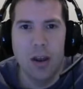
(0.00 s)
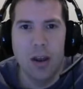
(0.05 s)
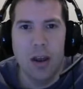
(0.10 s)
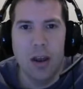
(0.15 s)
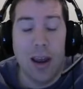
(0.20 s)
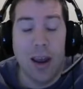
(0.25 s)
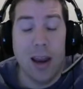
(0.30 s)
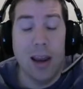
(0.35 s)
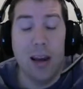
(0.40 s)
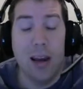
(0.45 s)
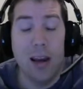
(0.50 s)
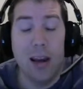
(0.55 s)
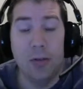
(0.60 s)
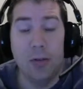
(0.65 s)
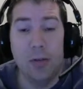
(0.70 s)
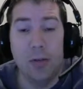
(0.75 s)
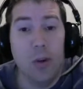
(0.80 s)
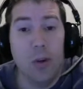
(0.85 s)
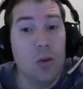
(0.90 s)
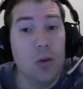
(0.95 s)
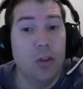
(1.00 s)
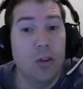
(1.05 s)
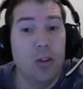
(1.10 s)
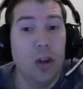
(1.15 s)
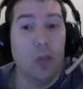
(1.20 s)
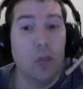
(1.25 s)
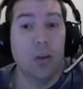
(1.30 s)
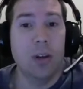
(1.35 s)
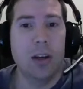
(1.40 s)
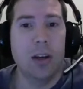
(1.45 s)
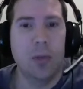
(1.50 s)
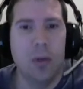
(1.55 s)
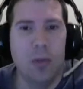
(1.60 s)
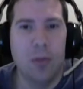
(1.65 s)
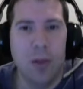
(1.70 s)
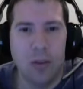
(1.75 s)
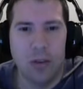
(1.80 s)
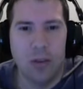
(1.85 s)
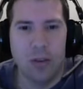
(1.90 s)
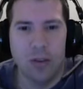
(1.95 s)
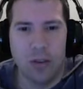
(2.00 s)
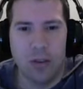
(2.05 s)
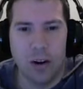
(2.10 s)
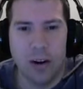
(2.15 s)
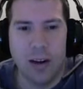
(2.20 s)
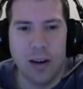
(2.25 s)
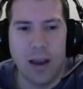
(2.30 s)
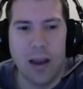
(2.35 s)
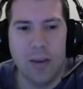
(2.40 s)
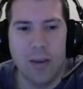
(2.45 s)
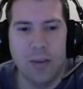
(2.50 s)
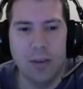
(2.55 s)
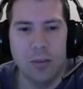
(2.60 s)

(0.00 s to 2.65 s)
And if you yourself would like to be featured on Shardcast,